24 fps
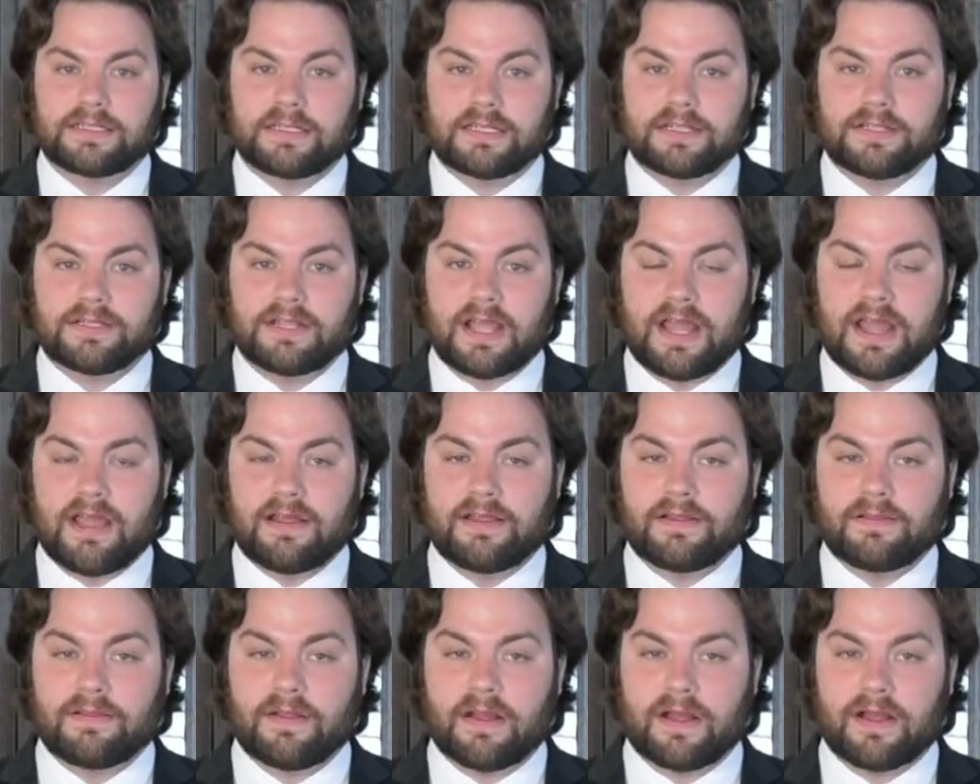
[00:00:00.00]
He
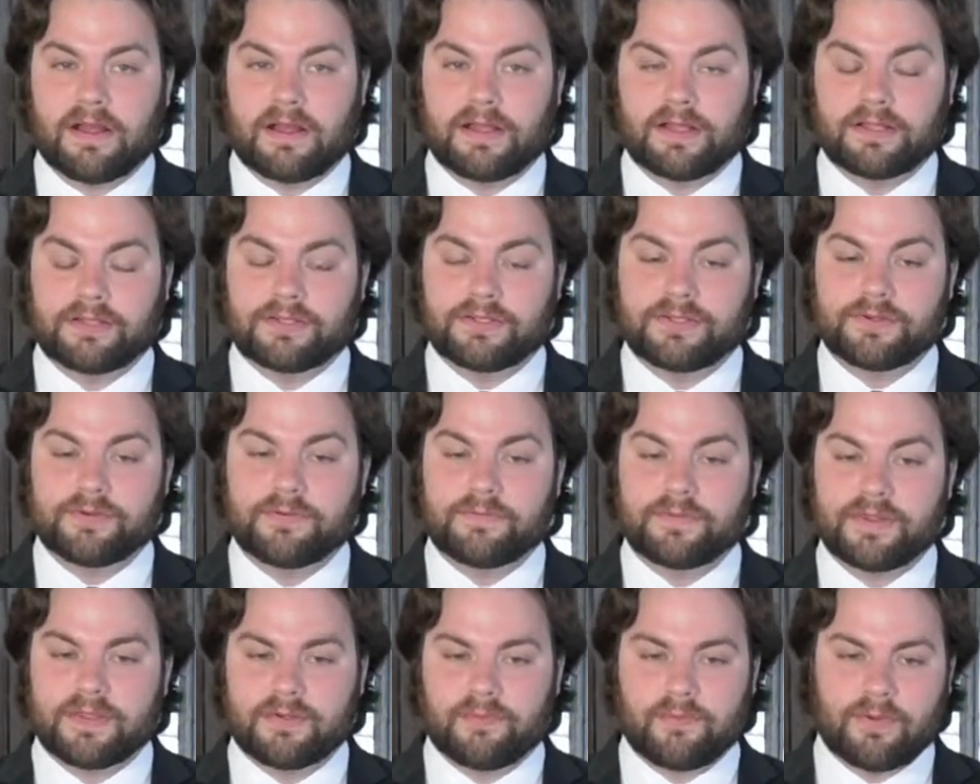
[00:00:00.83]
had
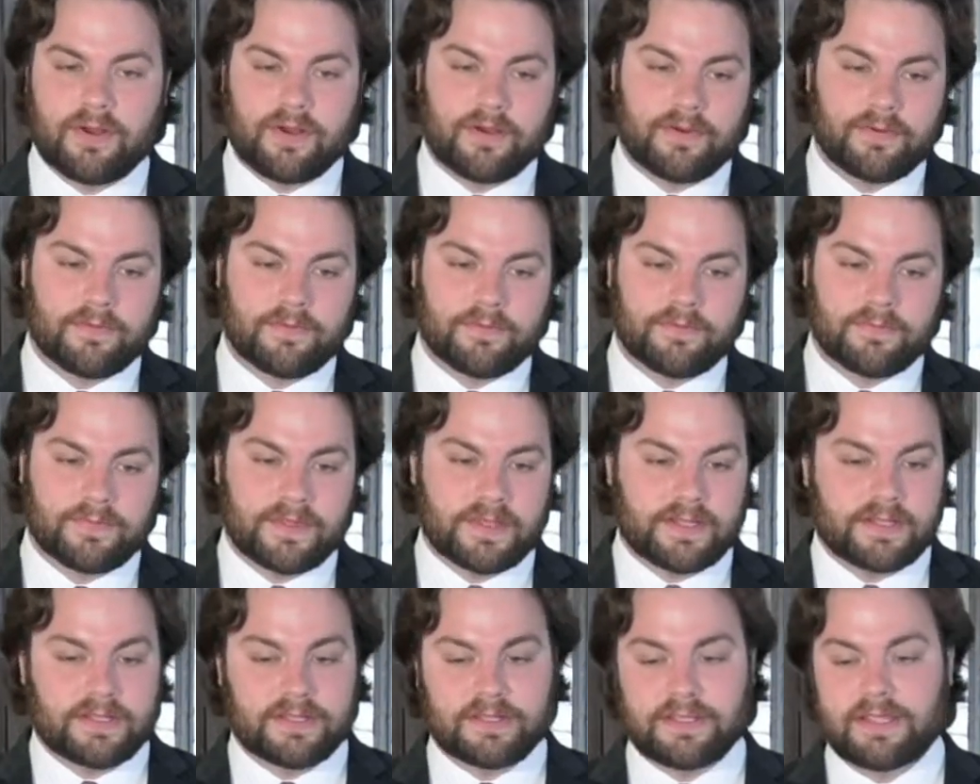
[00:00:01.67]
assumed that, well,
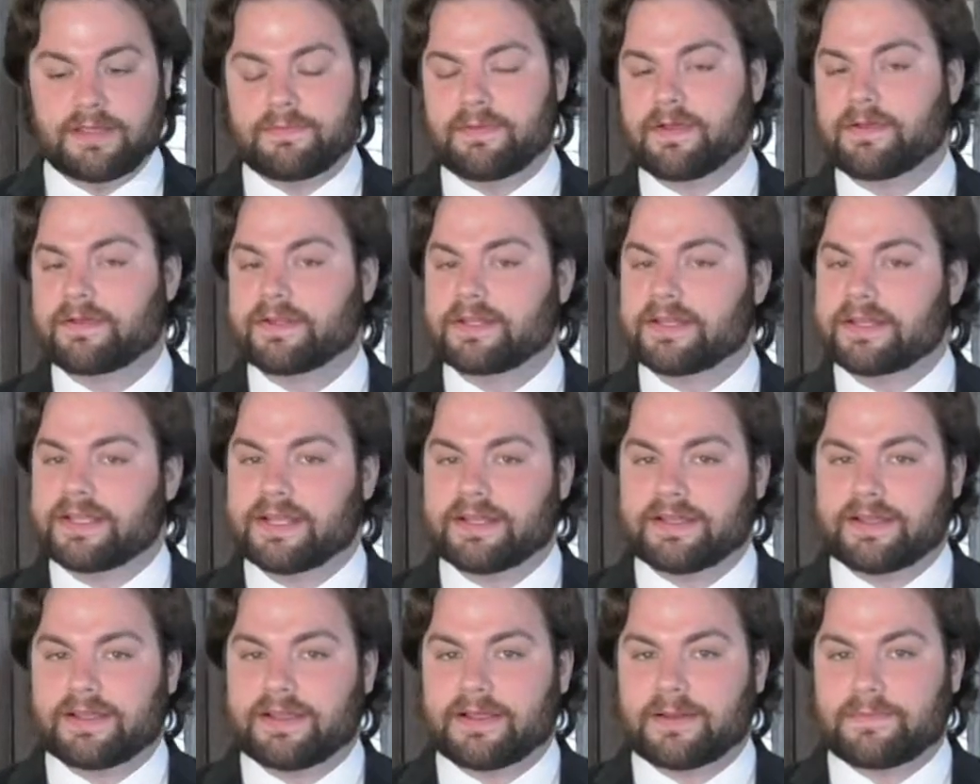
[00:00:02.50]
the email didn't
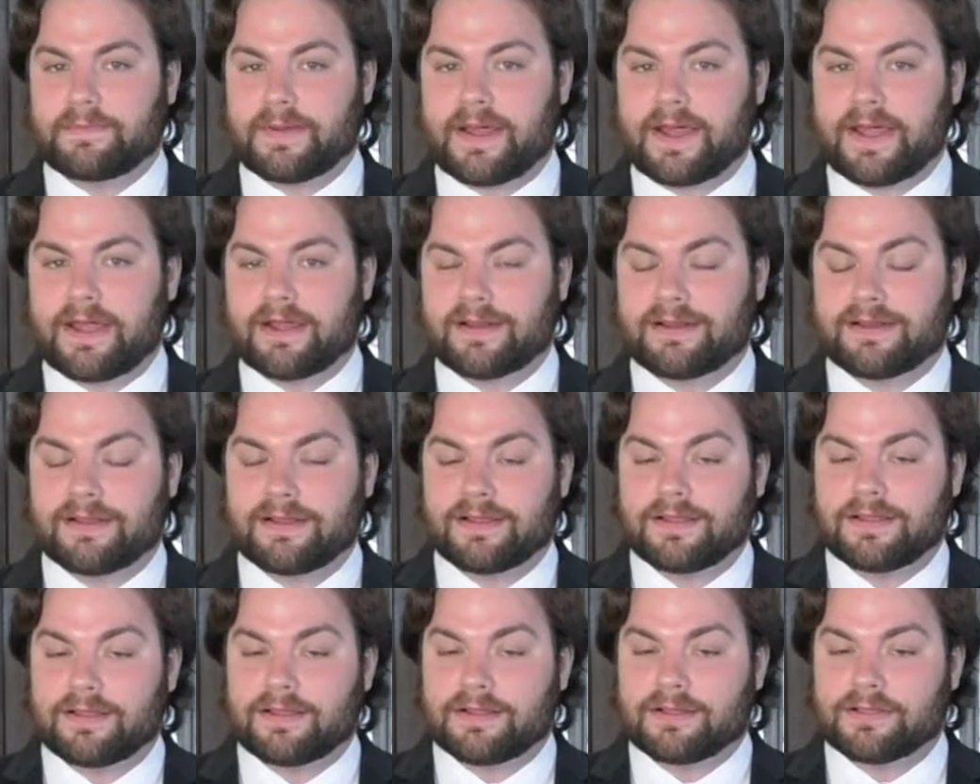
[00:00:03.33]
get kicked back,
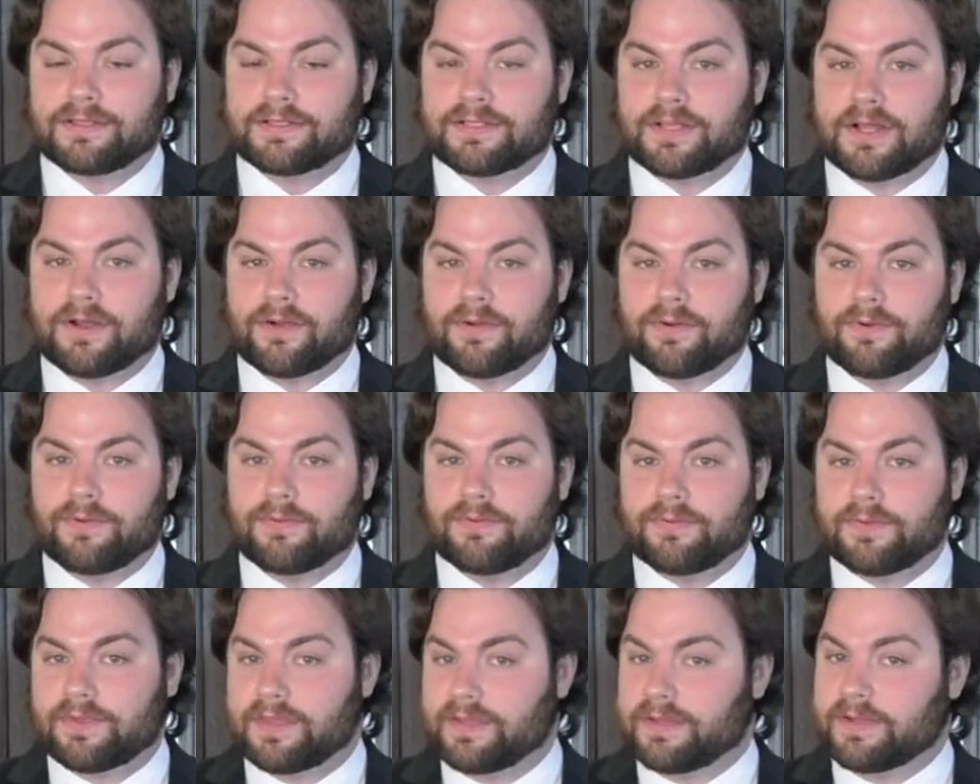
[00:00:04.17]
so
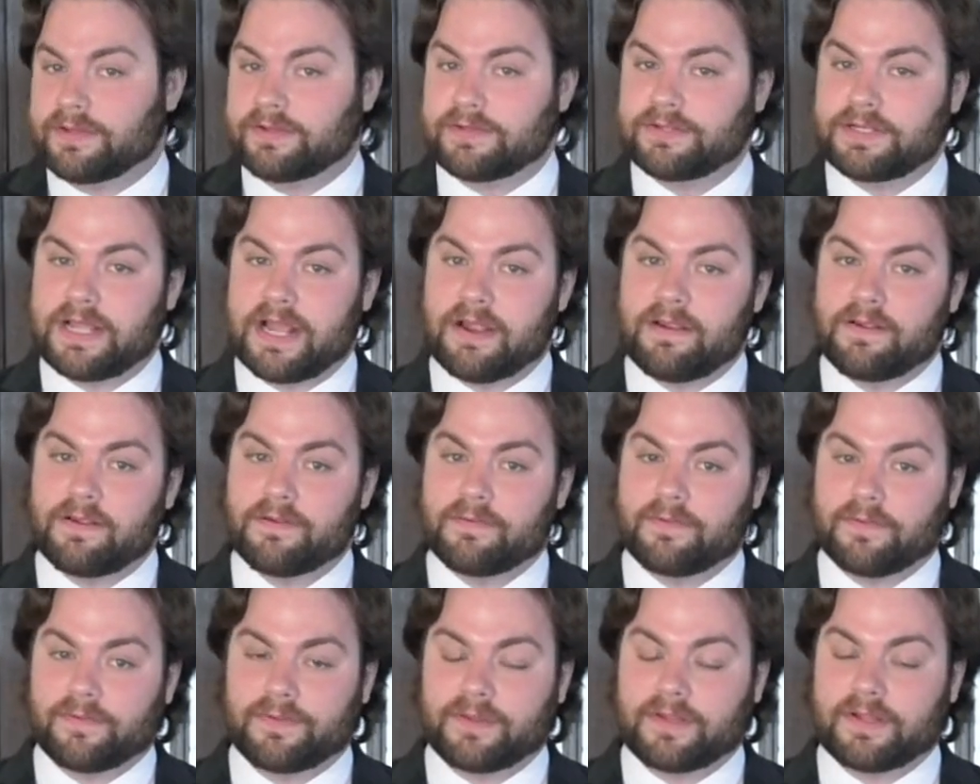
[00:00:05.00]
the
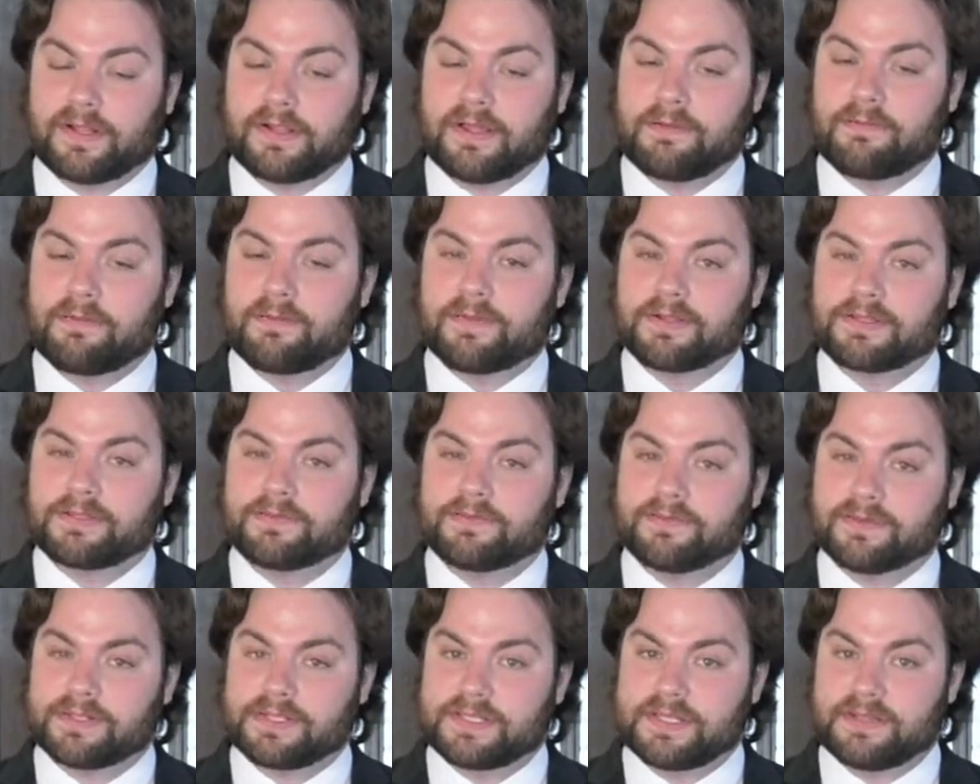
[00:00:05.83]
carrier or the claimant must
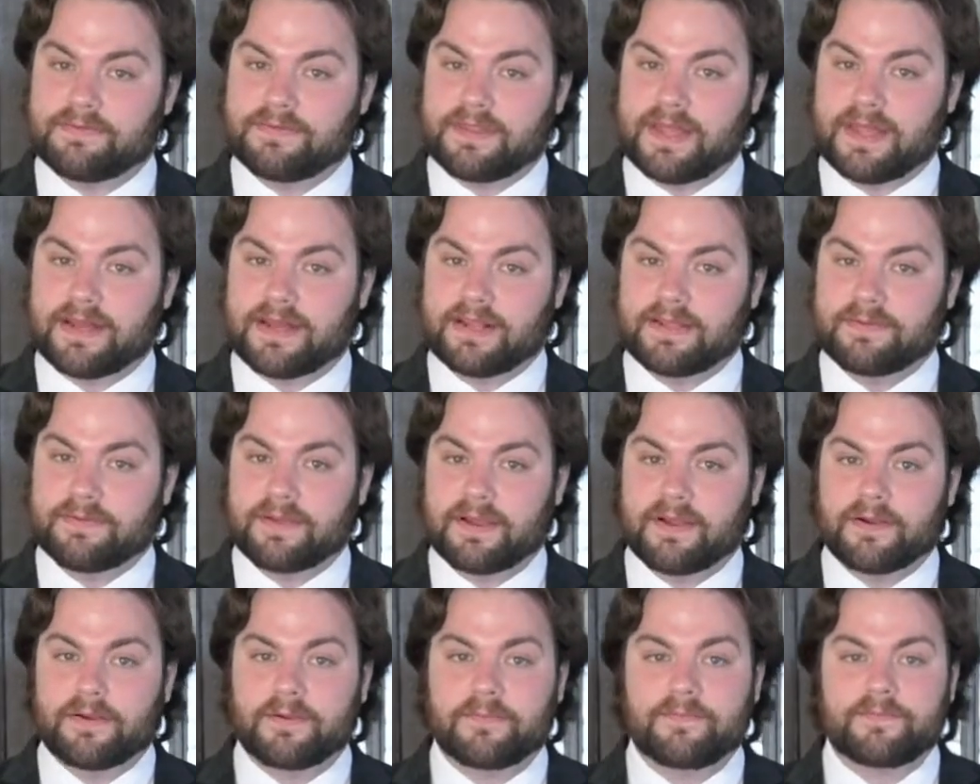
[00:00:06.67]
have received that
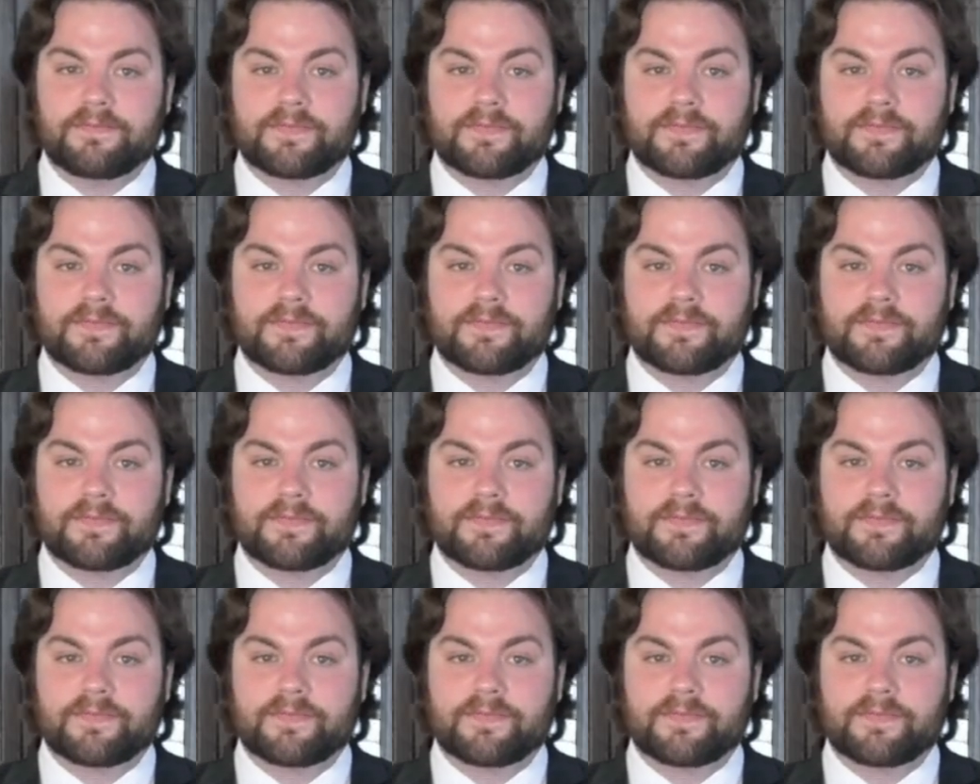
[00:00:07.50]
email.